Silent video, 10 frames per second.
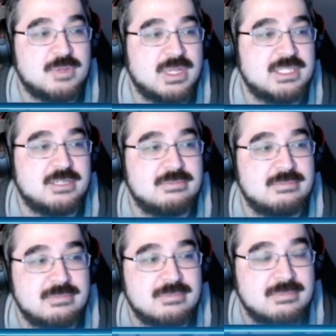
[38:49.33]
with the
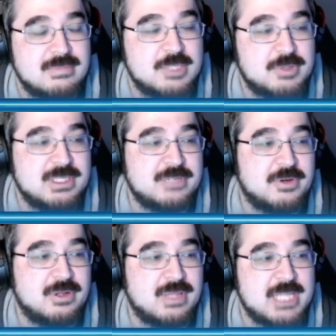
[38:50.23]
audio. Yeah, it's
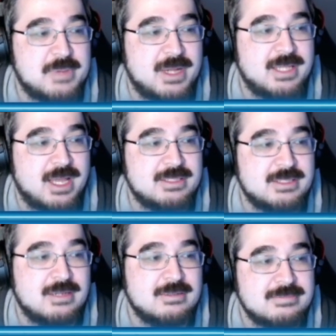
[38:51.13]
insane. I love it.
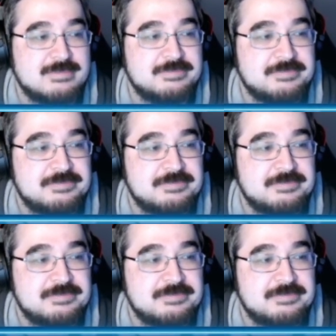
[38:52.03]
I love it so